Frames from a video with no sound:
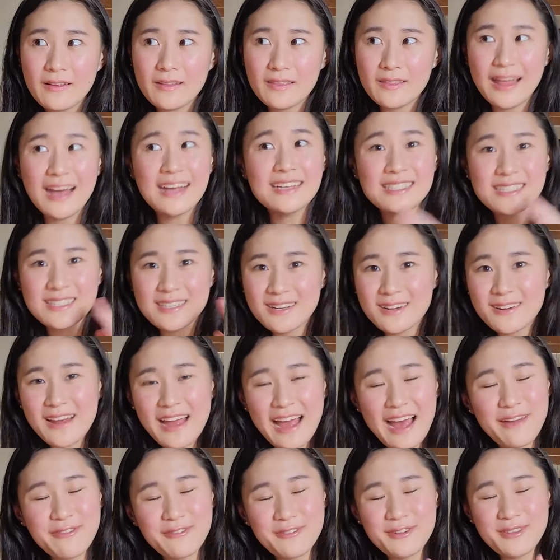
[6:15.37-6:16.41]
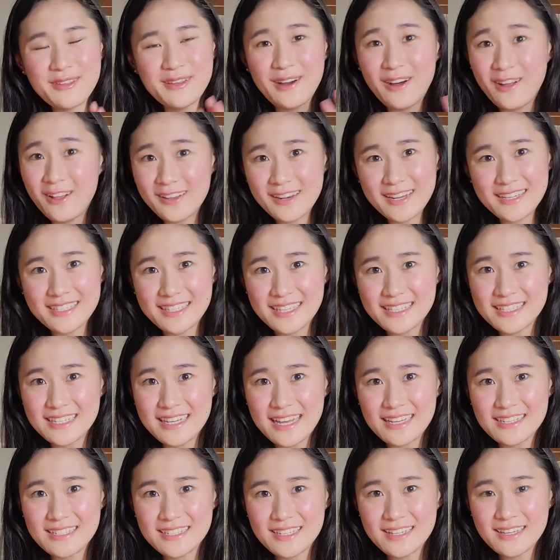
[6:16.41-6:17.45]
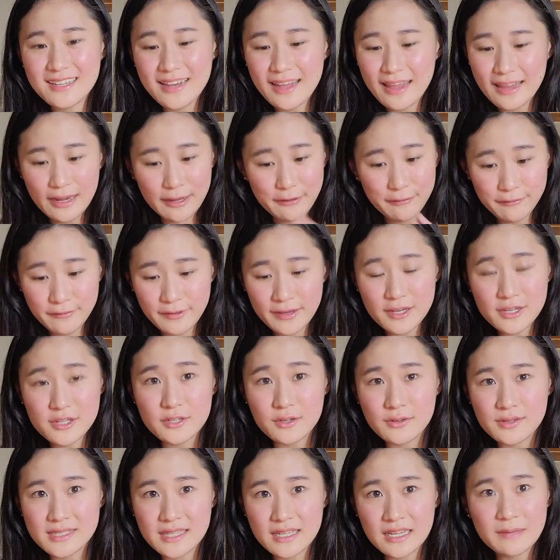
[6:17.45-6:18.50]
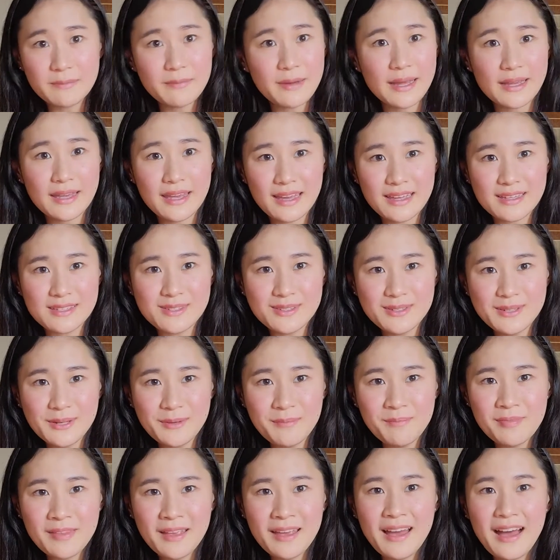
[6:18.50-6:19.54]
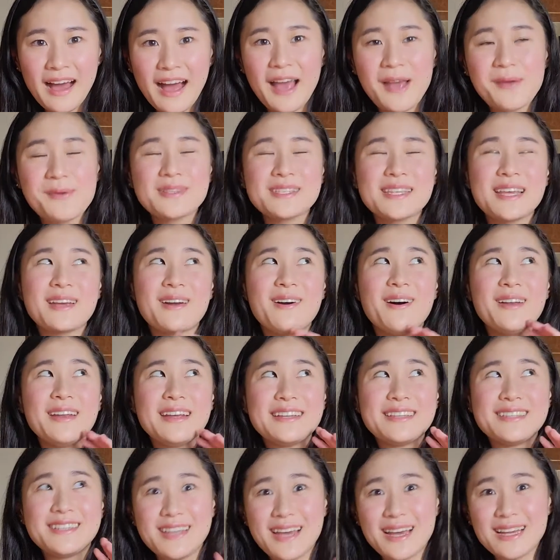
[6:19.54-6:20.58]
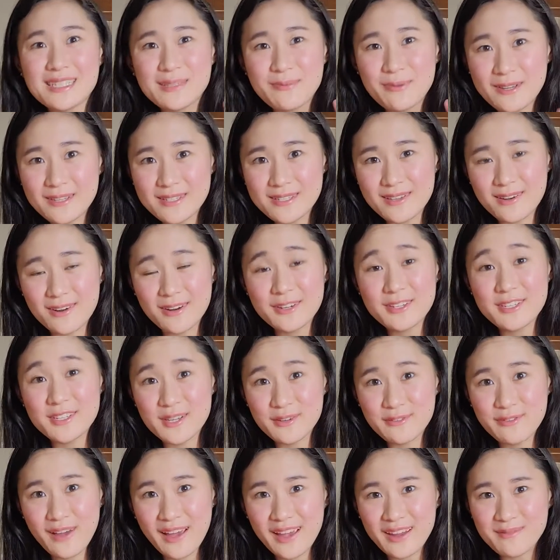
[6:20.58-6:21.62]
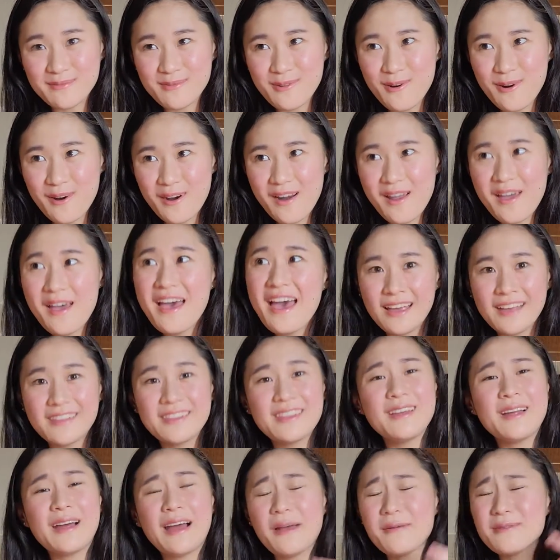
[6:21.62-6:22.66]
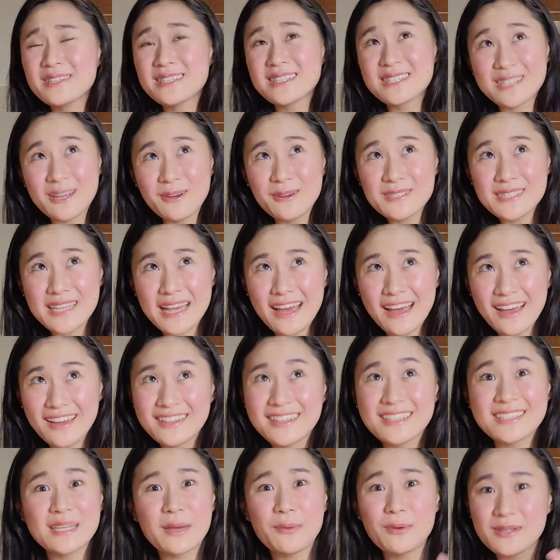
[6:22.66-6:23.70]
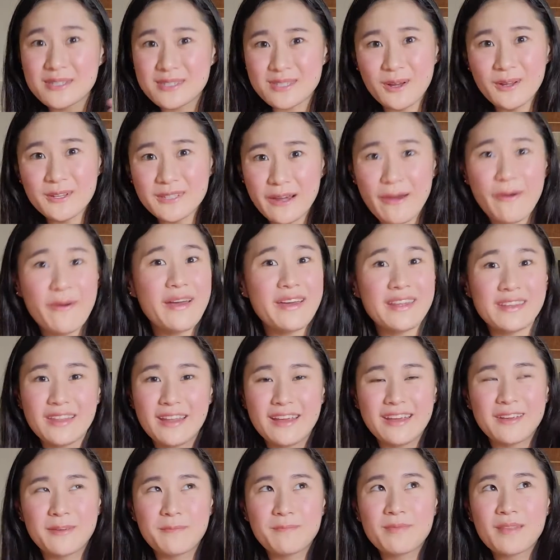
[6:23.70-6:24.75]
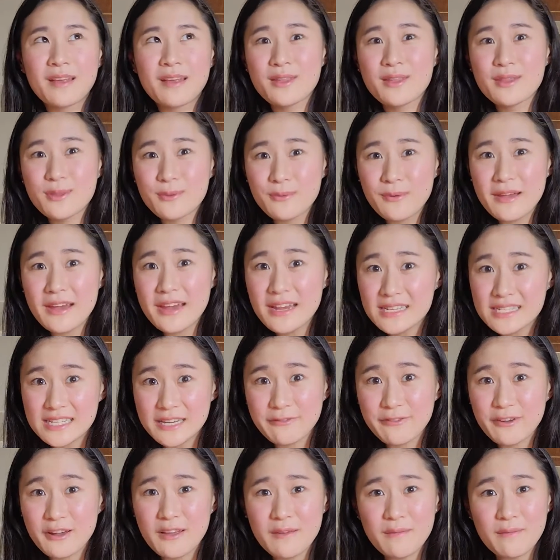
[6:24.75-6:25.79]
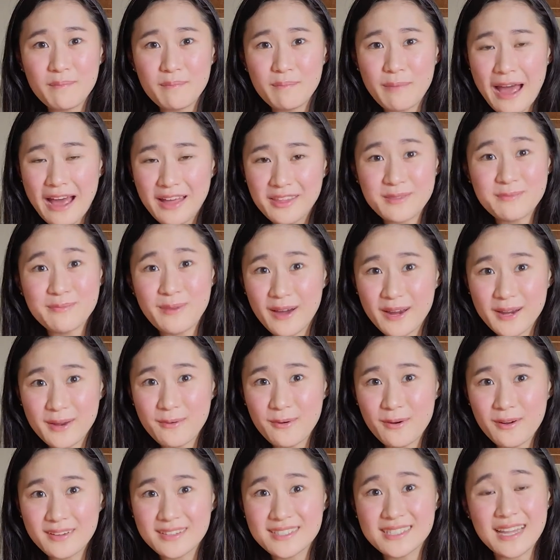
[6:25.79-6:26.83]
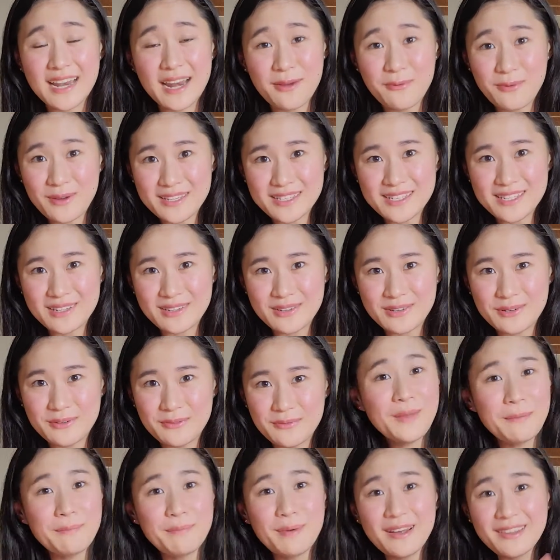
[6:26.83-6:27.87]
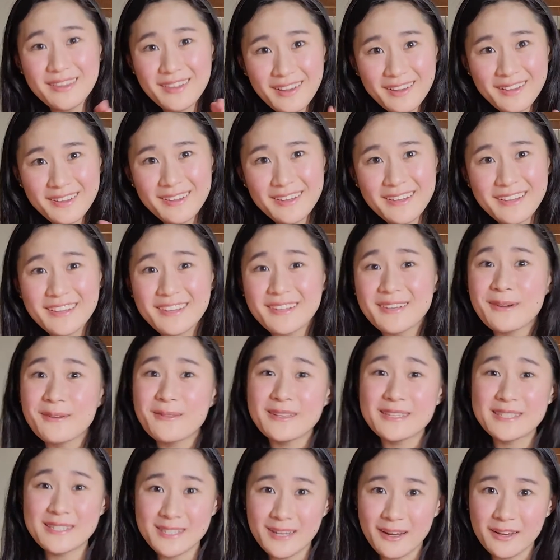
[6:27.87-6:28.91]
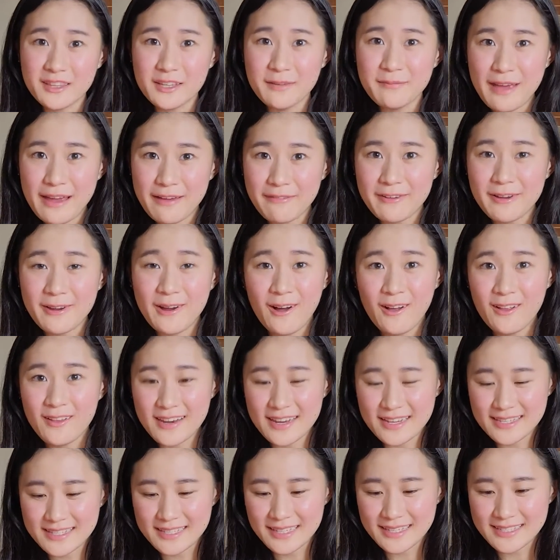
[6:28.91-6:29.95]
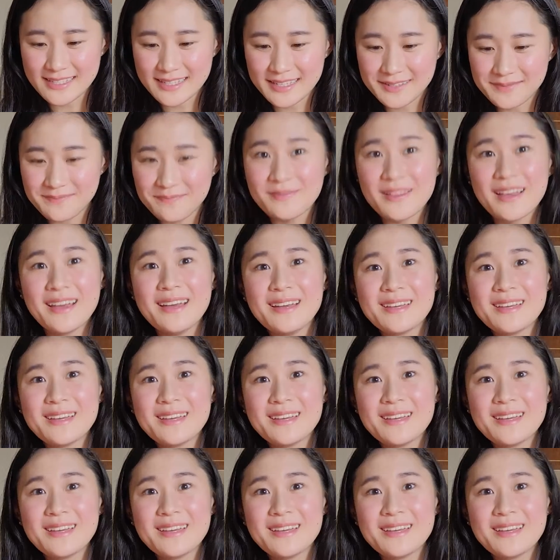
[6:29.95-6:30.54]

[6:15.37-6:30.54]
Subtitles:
Last year, after the holiday season ended and I finished using up my candle, I was like on a desperate search to find more. And then I was so sad because they were sold out at like 3 different Bath & Body Works that I went to. But luckily, you know, they stock them every holiday season.